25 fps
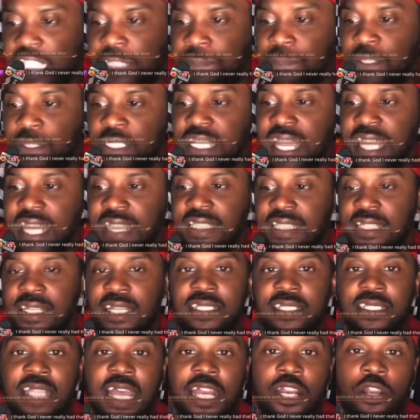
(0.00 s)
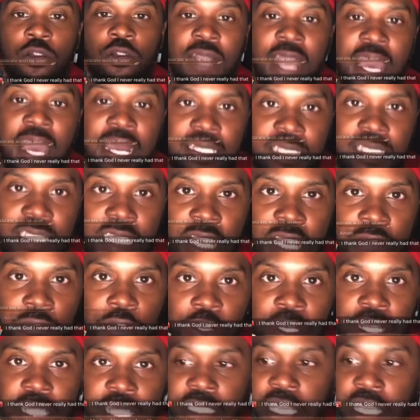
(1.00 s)
is protecting us. I know God is
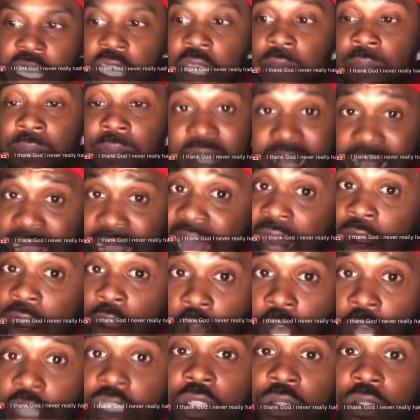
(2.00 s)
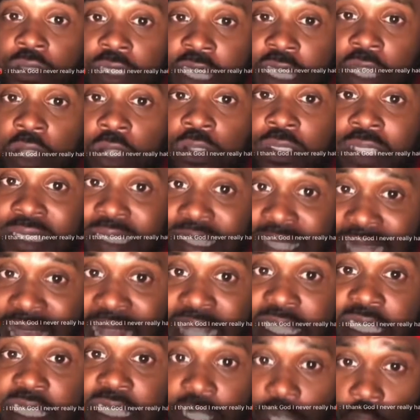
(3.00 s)
covering us, but God also tells us
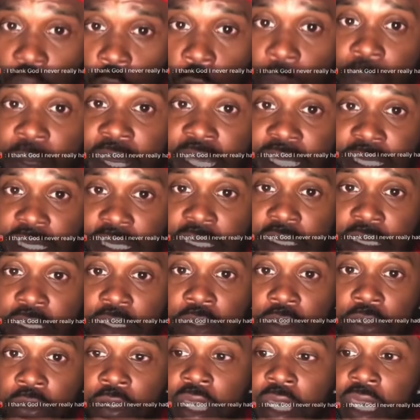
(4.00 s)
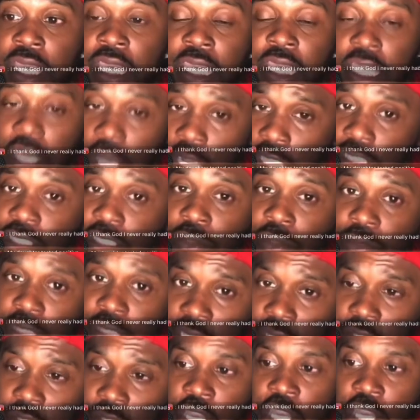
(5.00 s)
not to go places too. He also
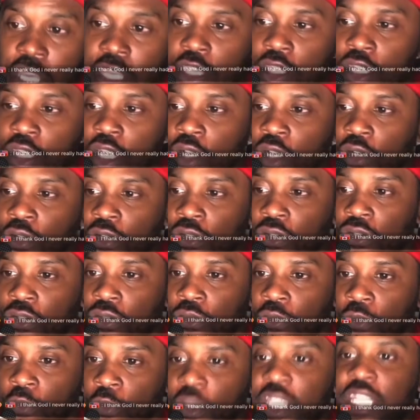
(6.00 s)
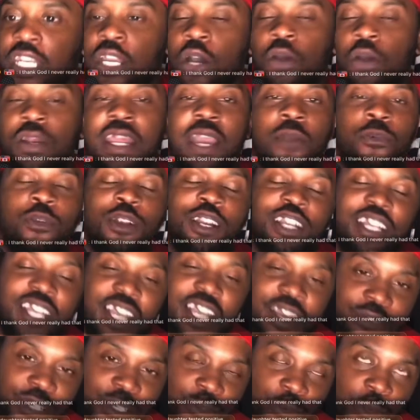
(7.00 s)
tells, you know, we know that we're
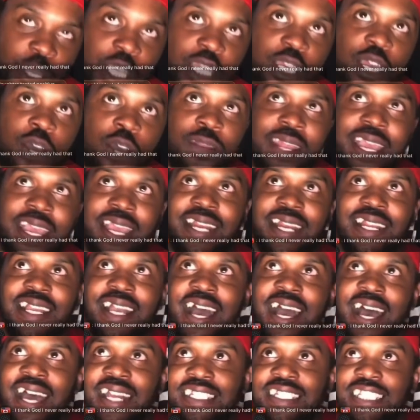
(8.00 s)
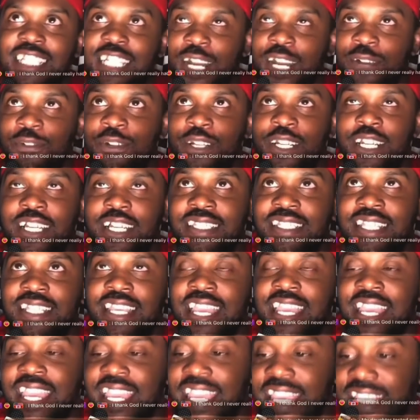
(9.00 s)
covered. We know that God is covering us
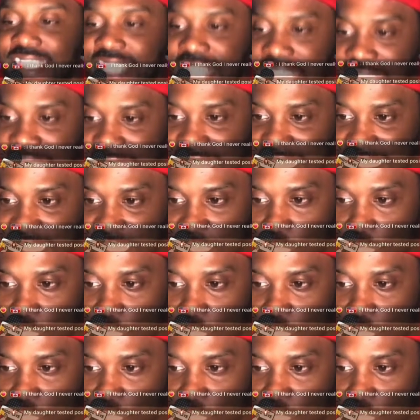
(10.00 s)
his hands is